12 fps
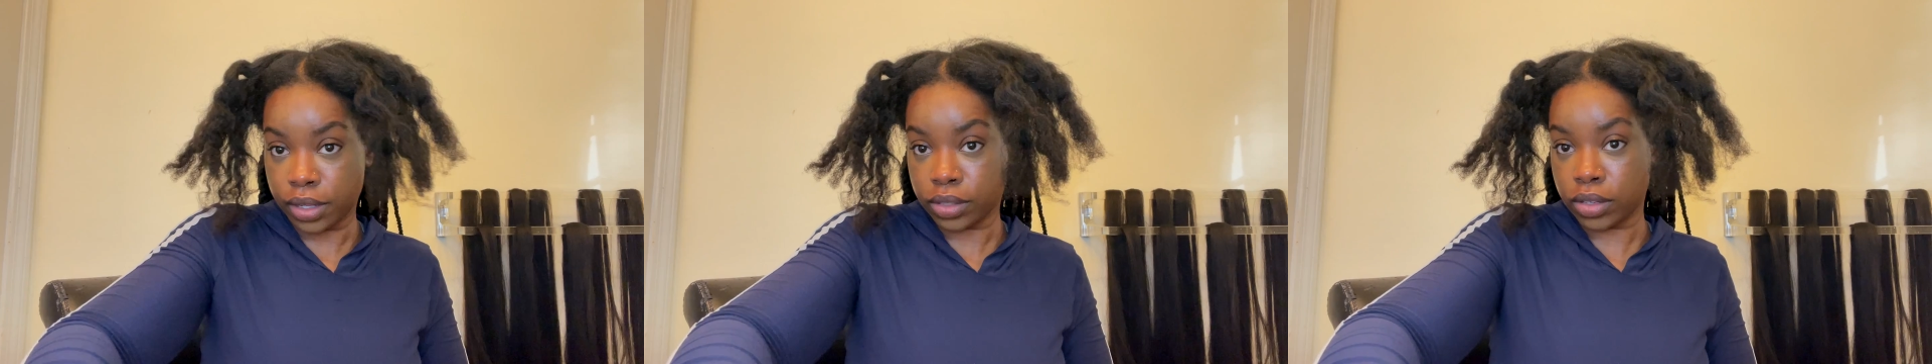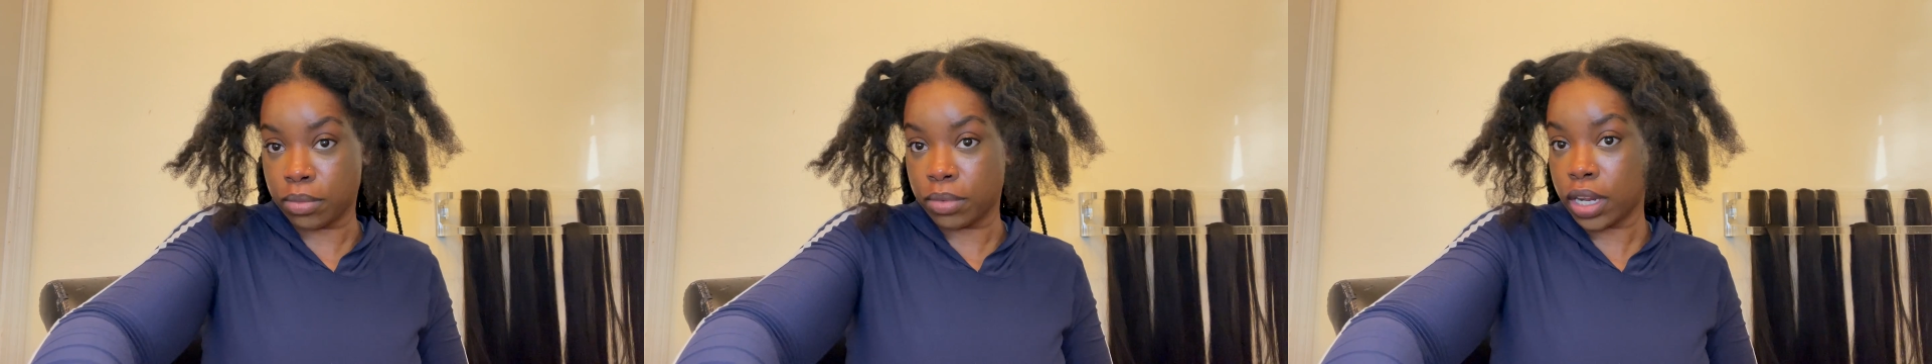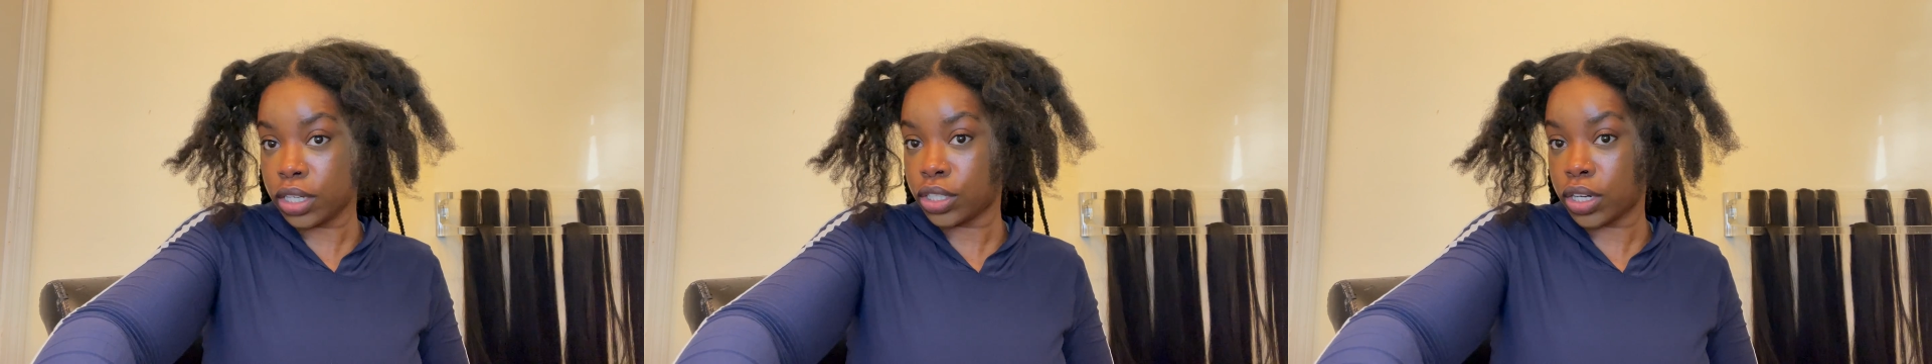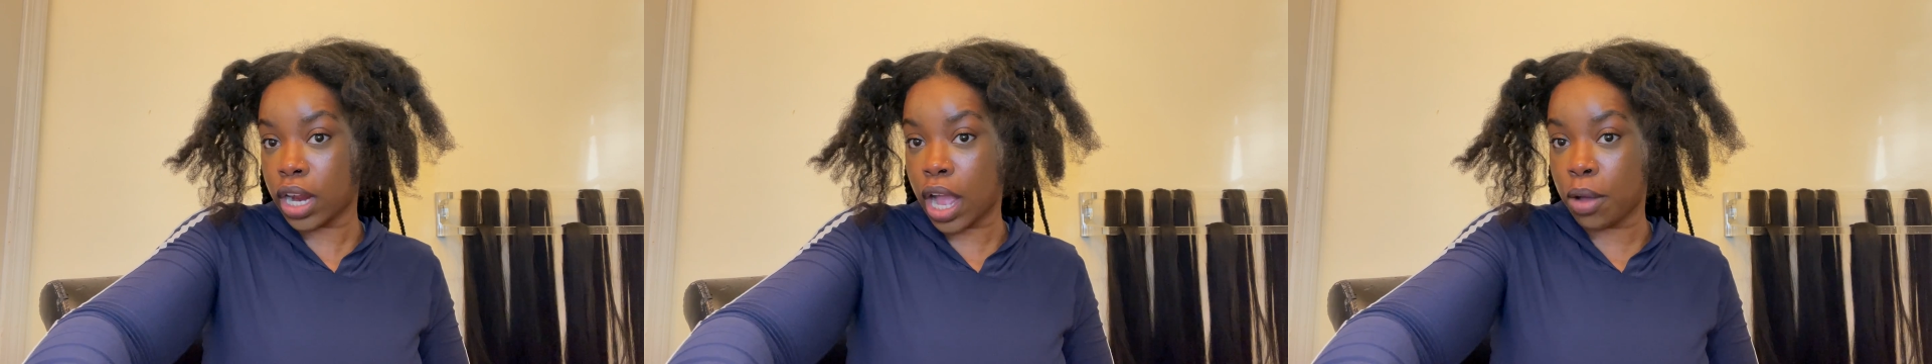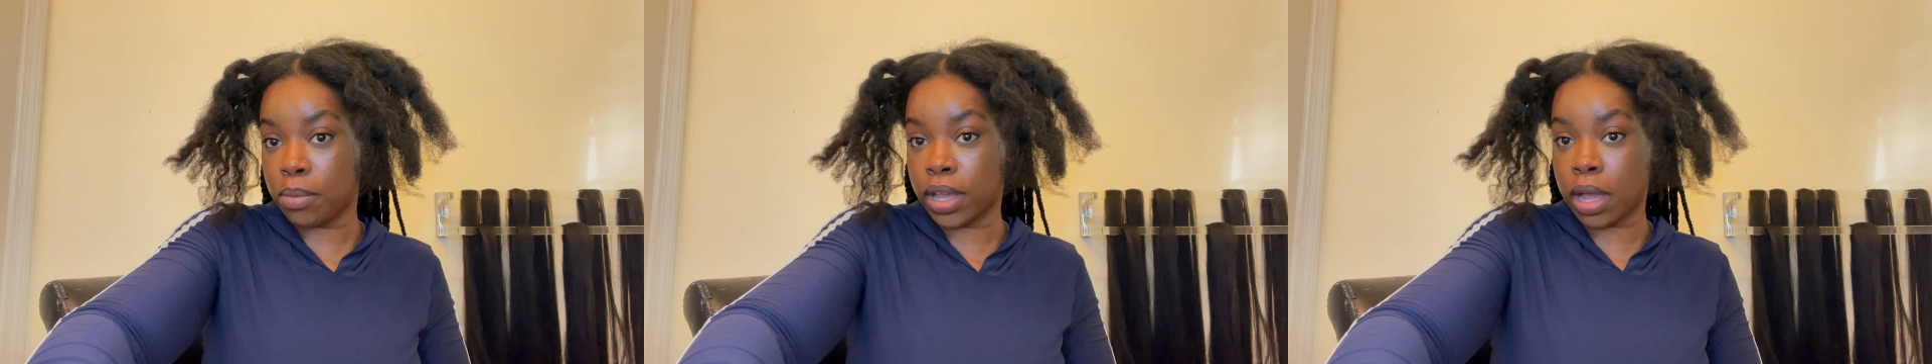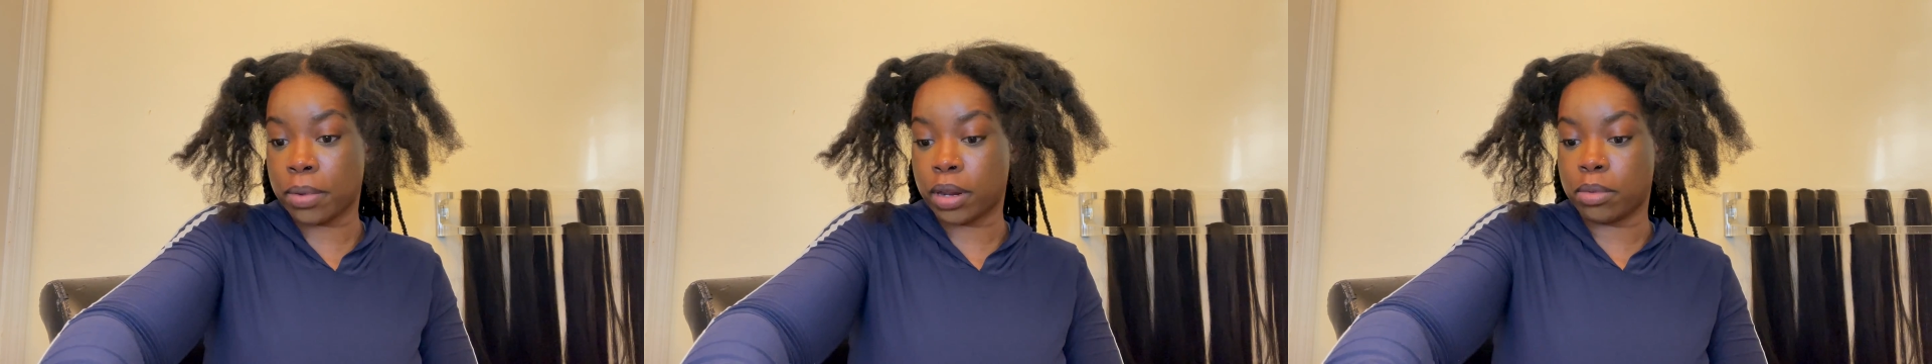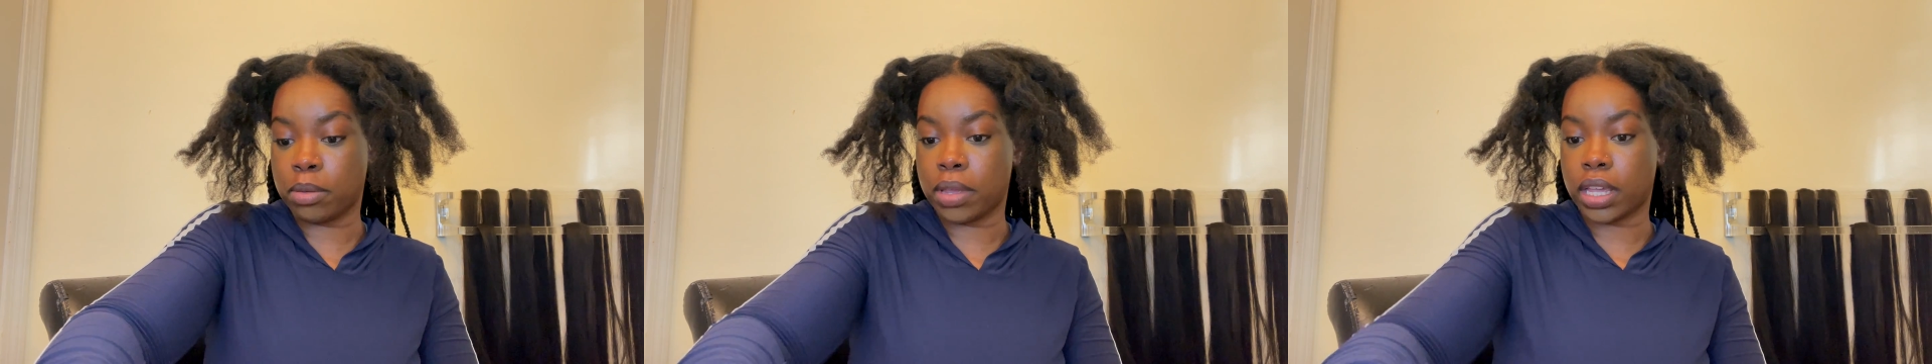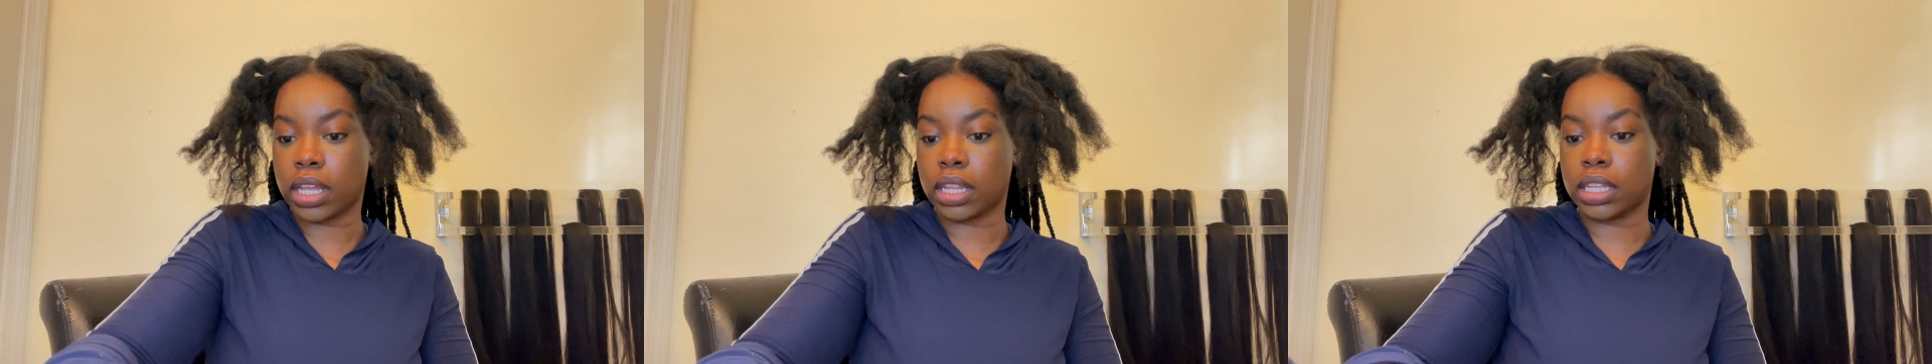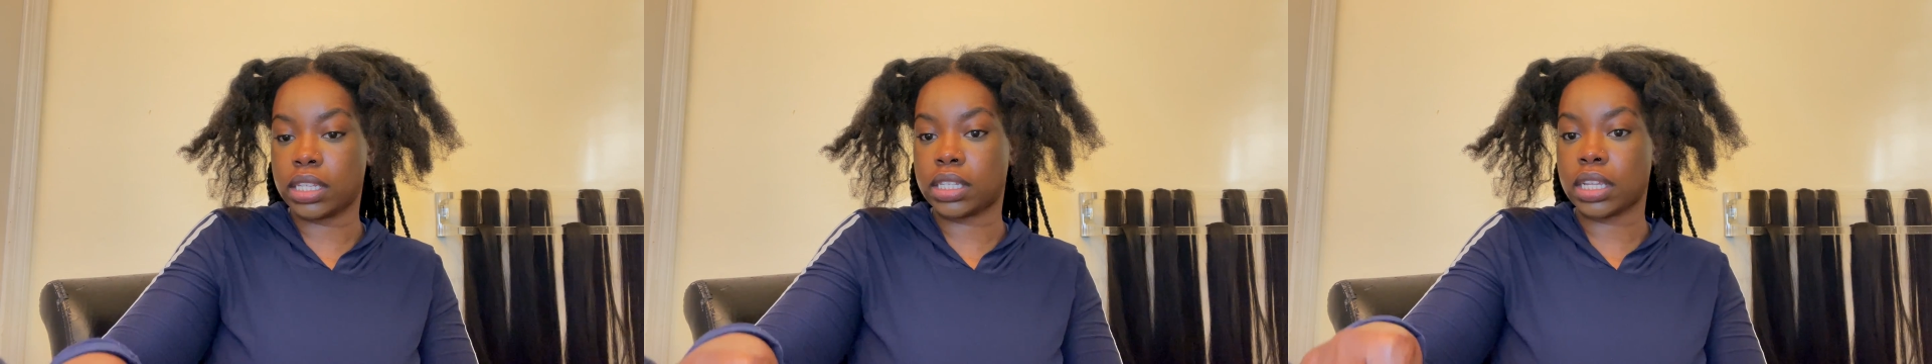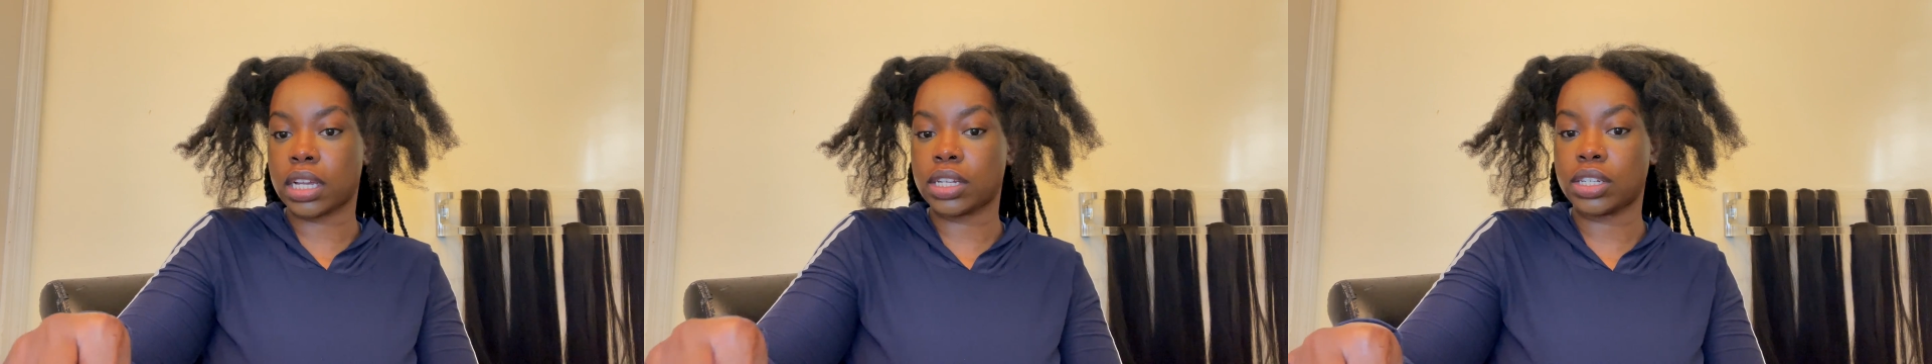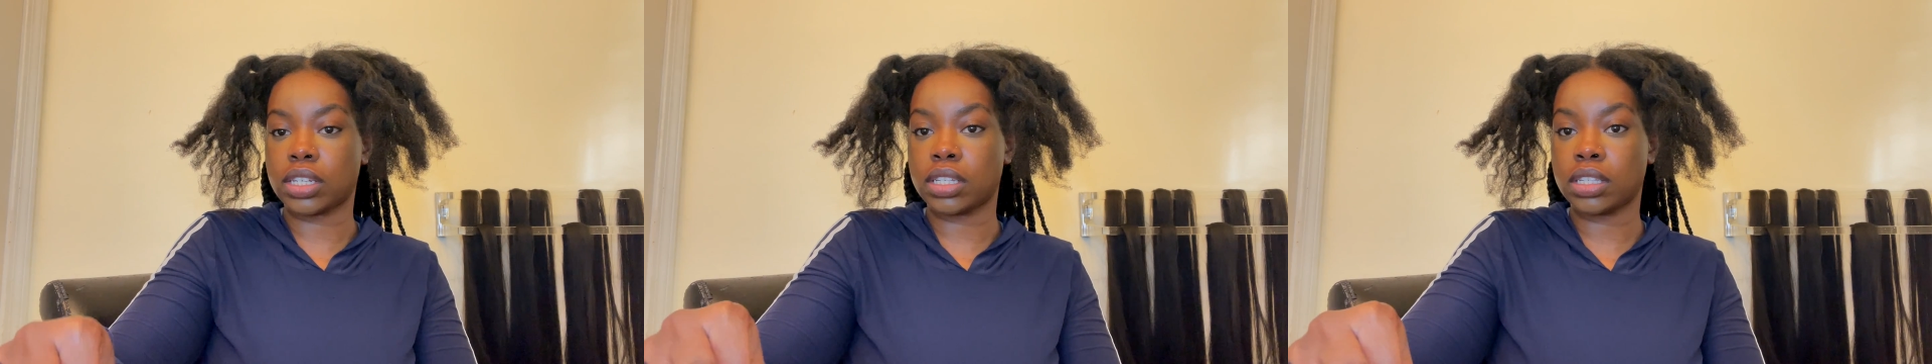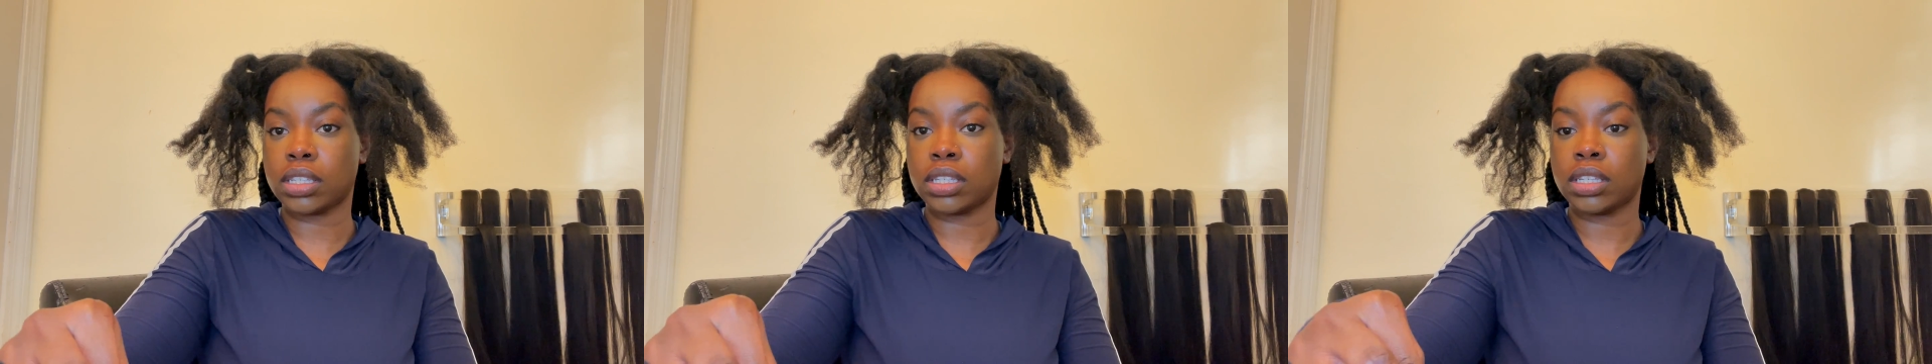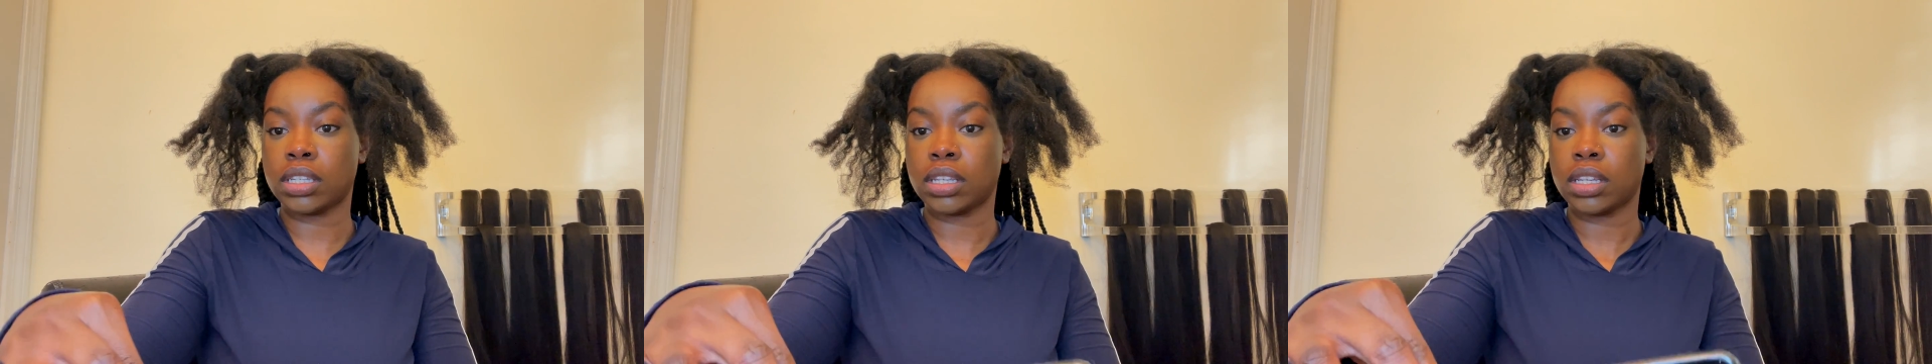So I'm not sure how big I'm going to be making these sections.